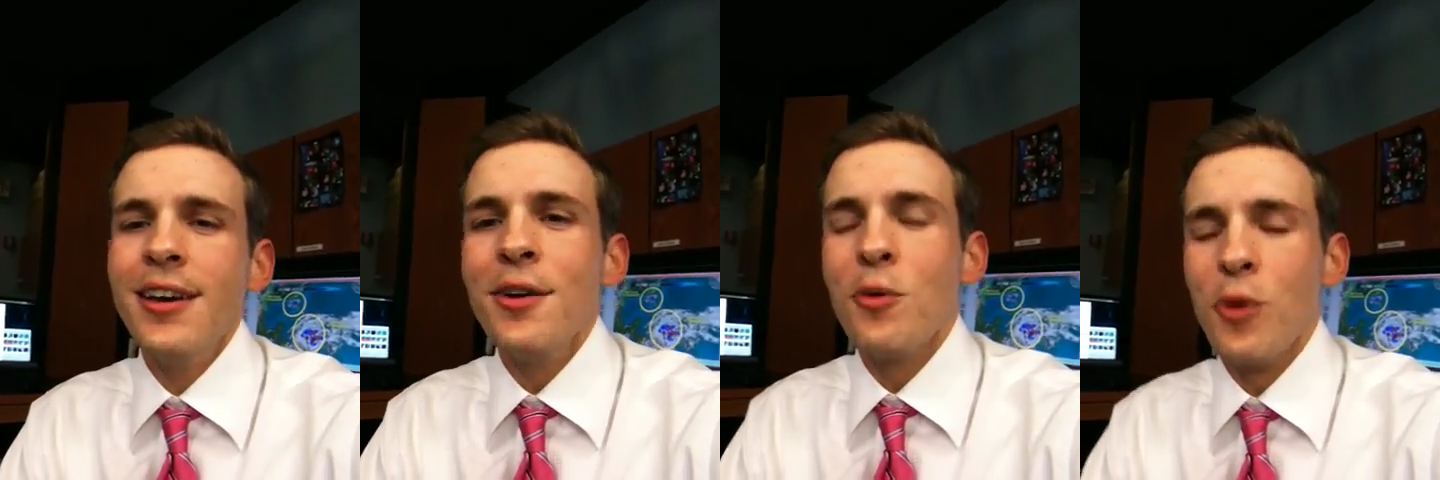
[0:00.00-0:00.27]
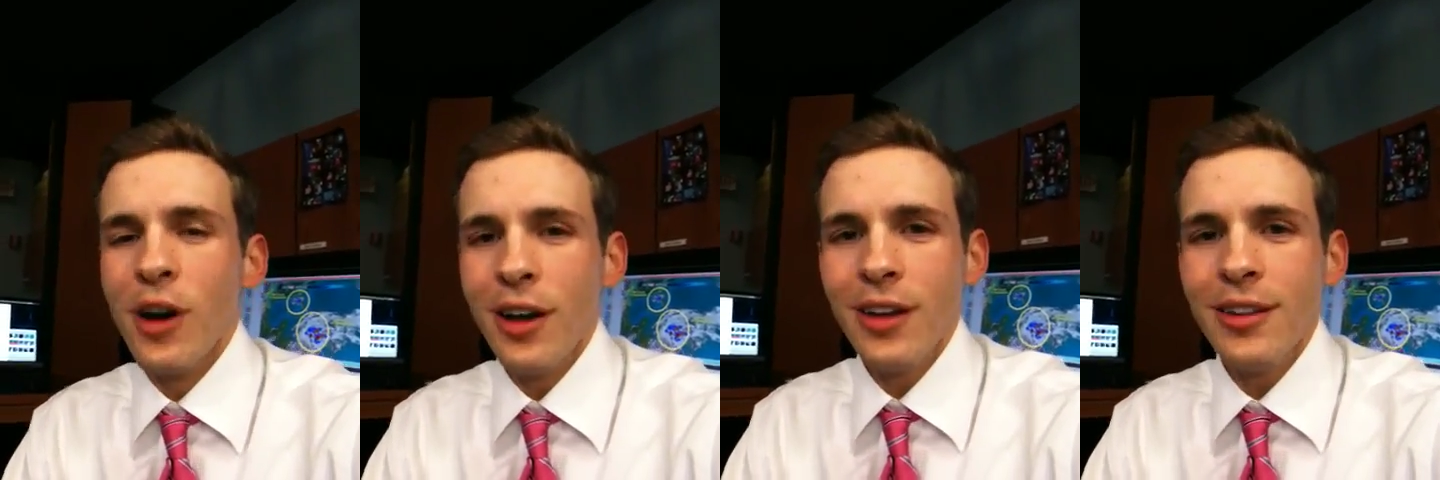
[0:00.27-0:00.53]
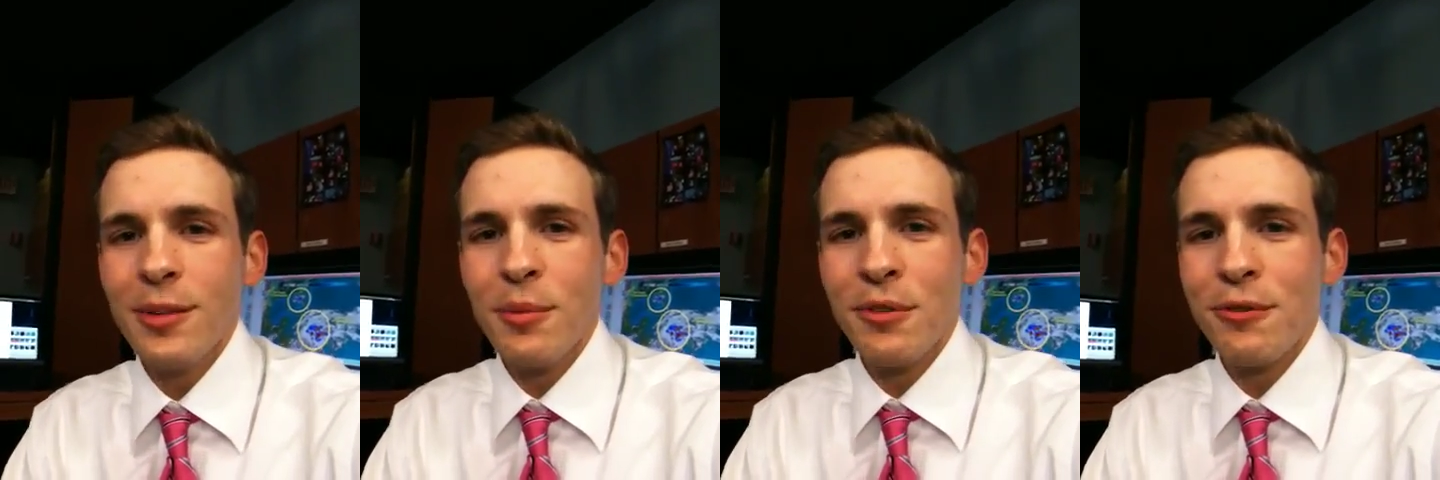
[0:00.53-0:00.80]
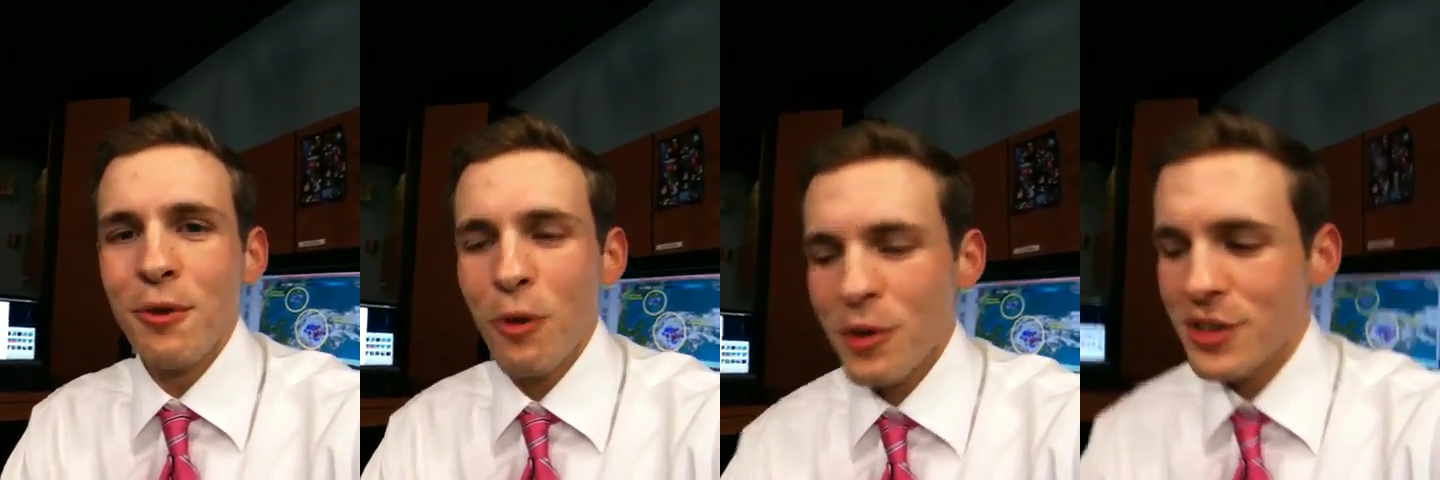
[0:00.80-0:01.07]
Well,
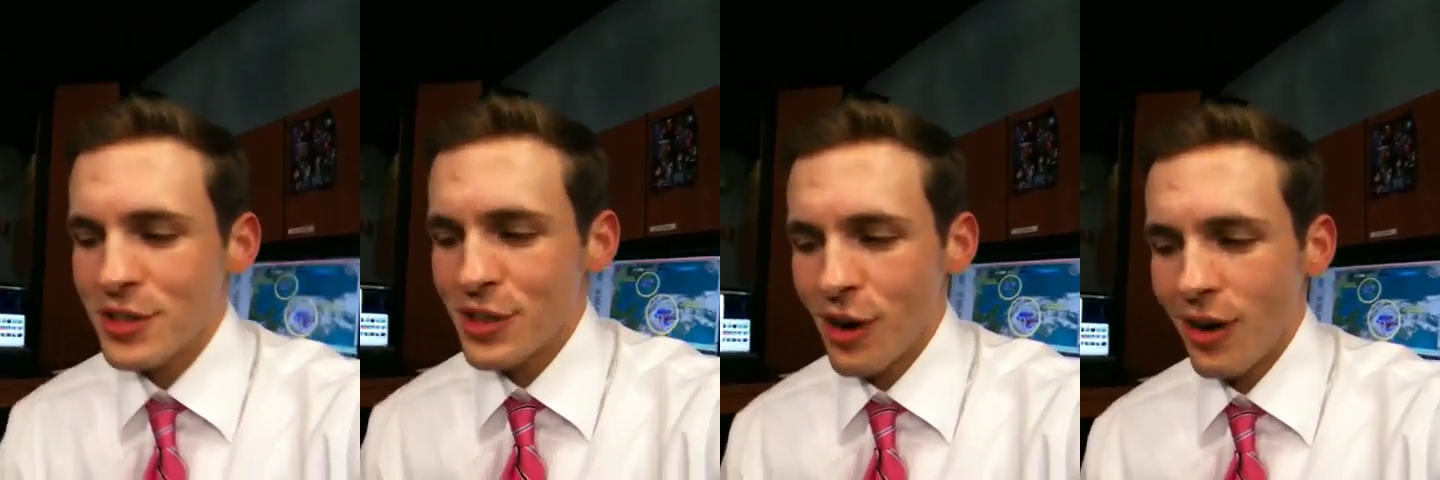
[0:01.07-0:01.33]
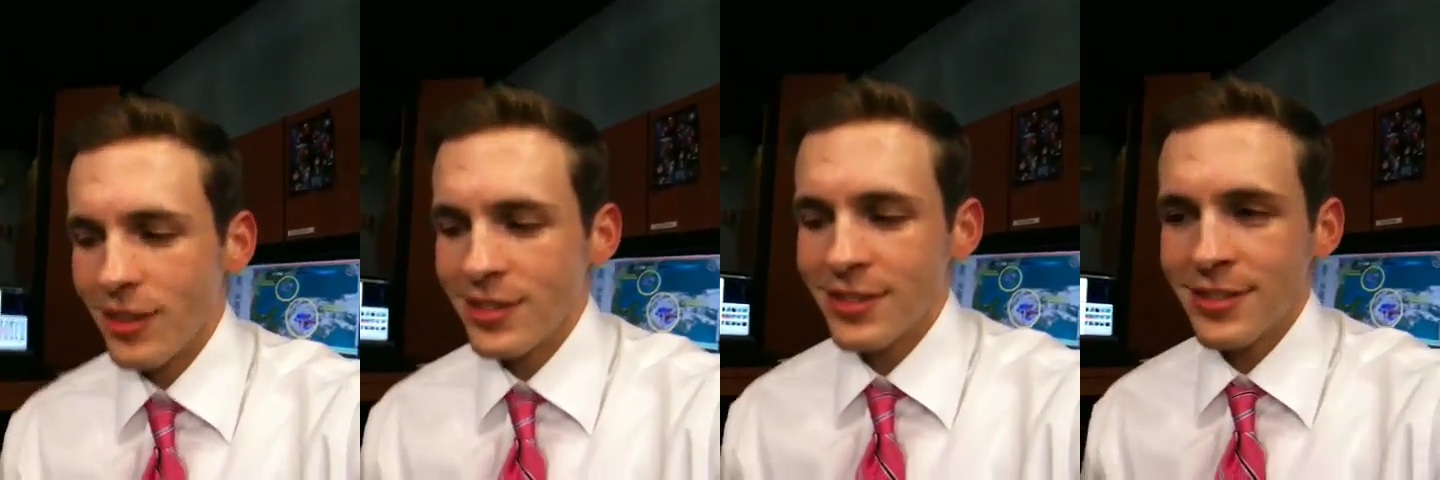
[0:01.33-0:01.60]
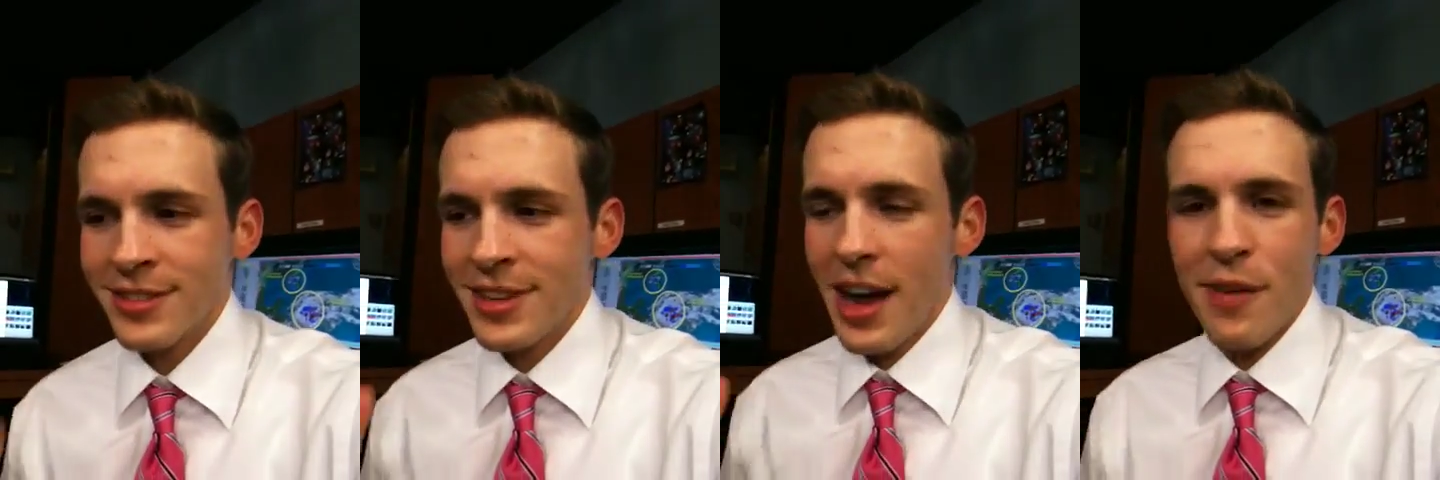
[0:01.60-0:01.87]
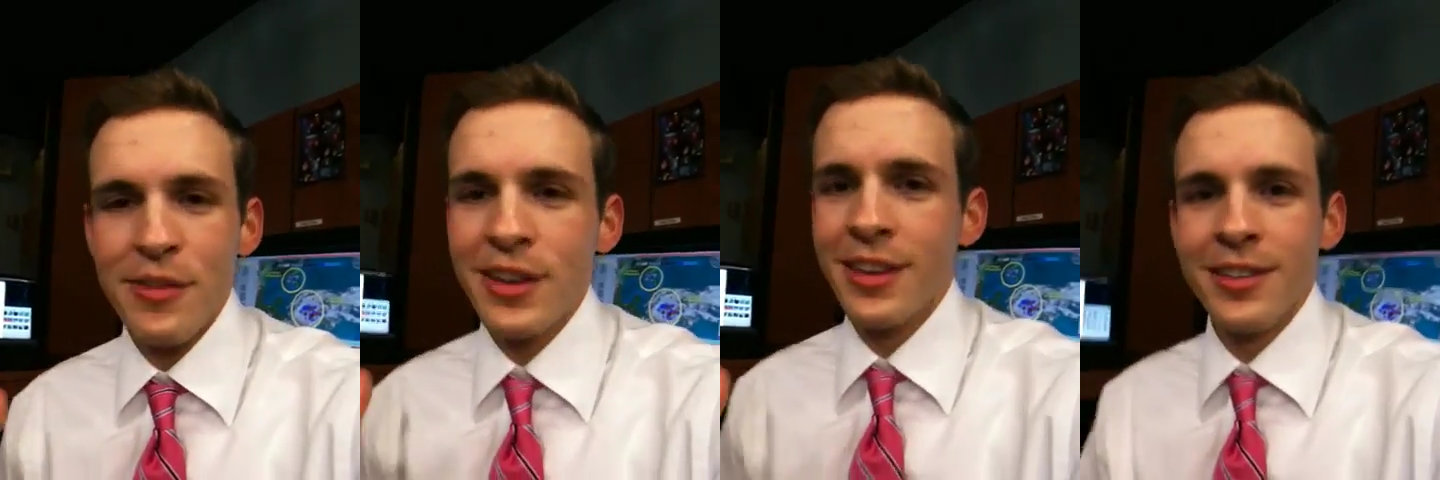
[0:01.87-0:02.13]
before we start
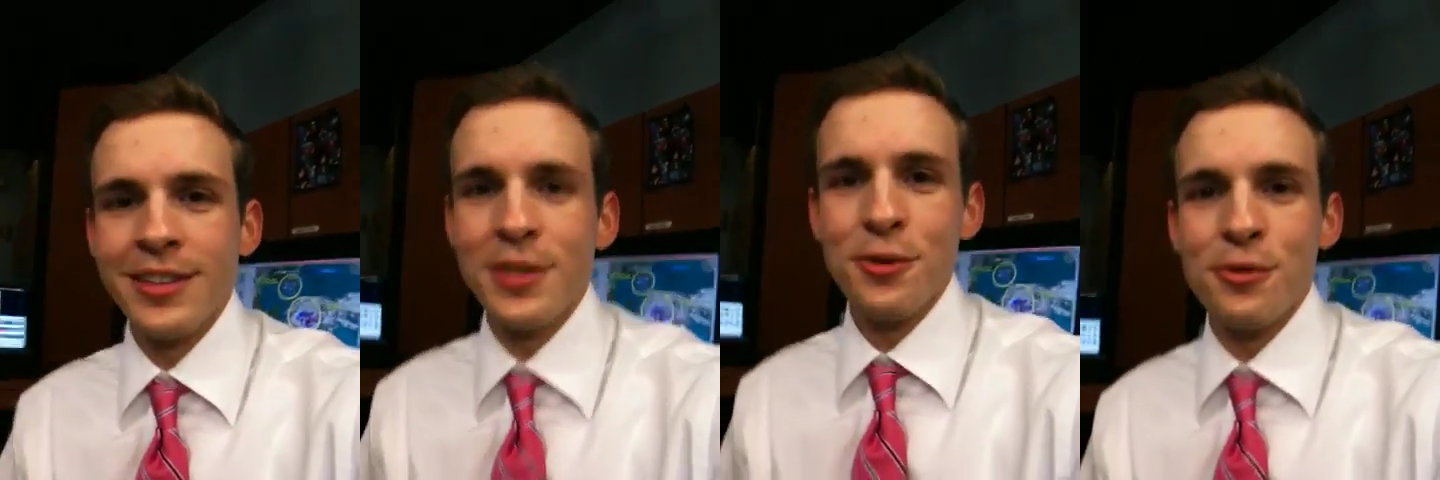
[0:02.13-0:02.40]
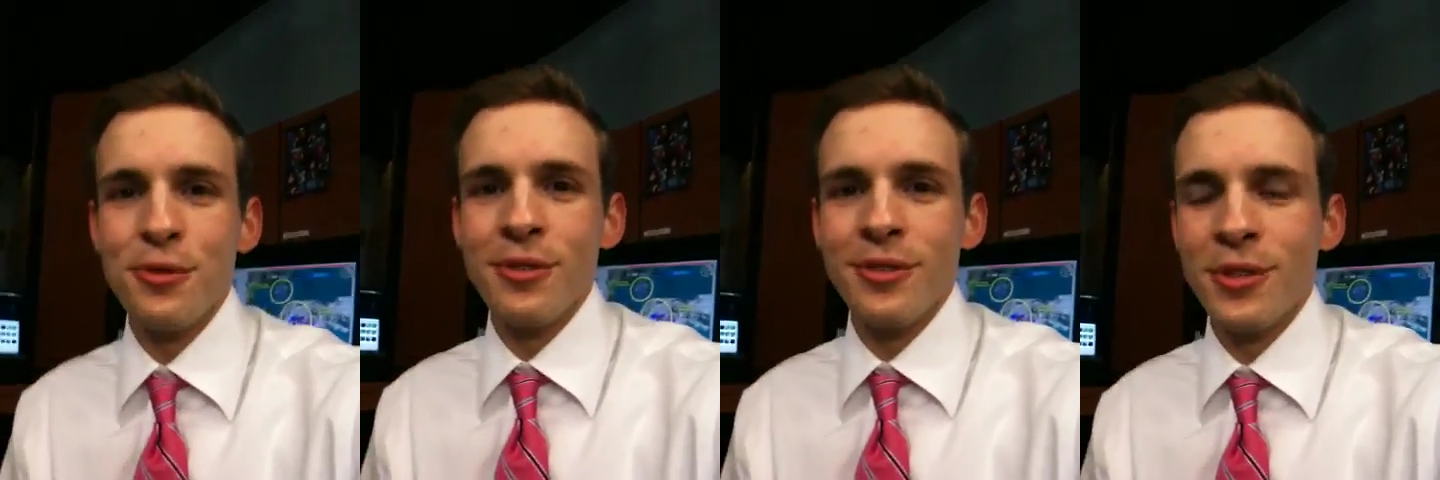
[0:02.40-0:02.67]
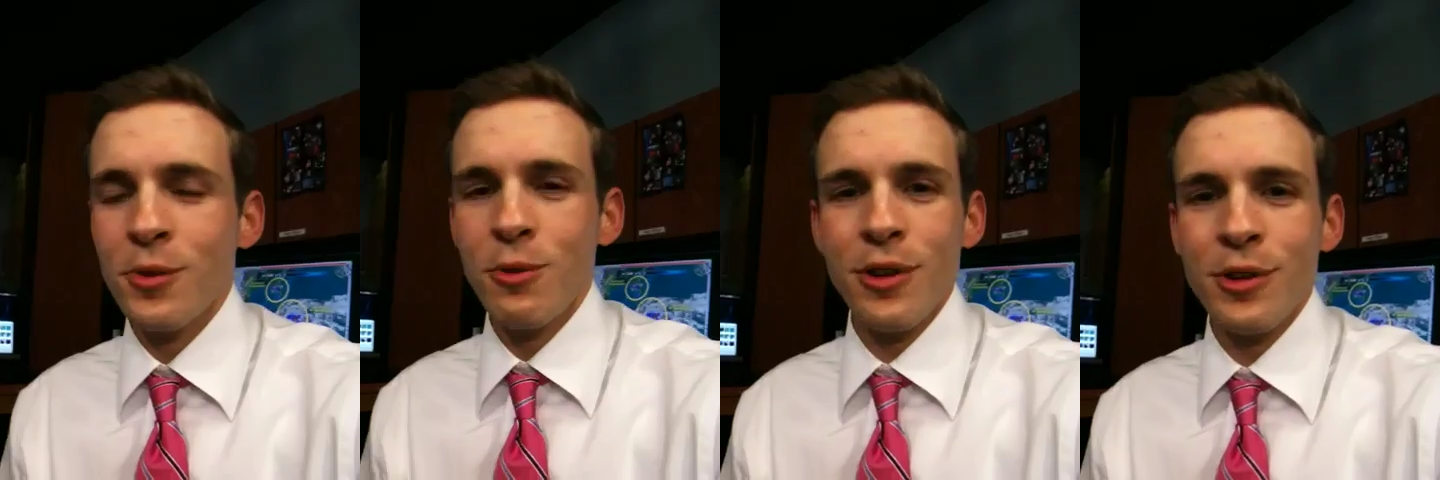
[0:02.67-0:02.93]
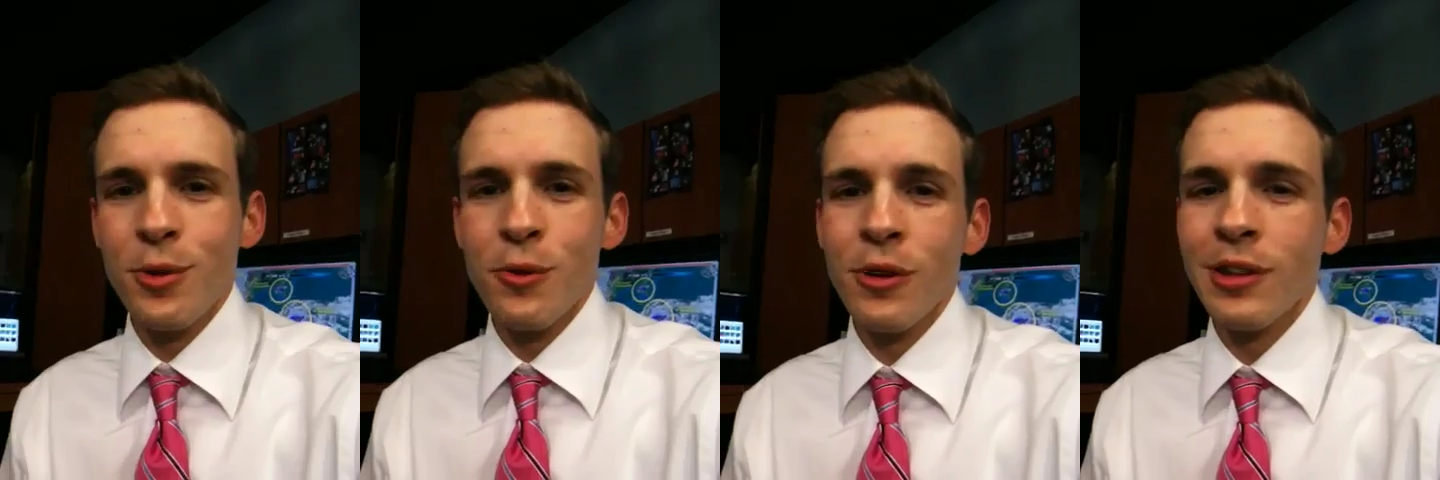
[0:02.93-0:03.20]
diving into the
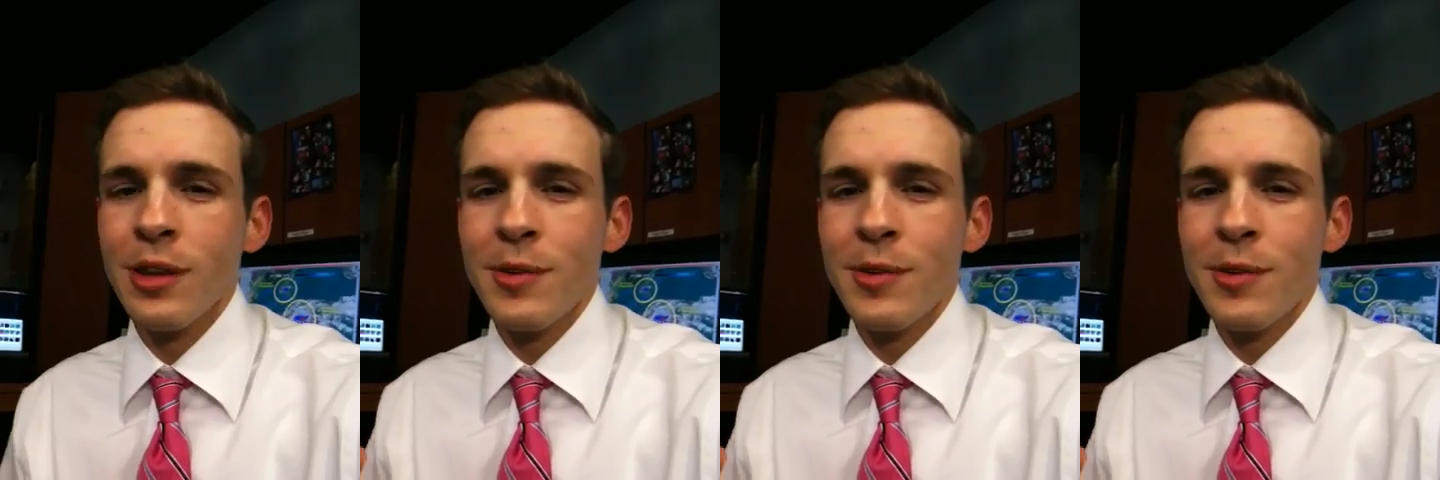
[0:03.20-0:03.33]
weather world,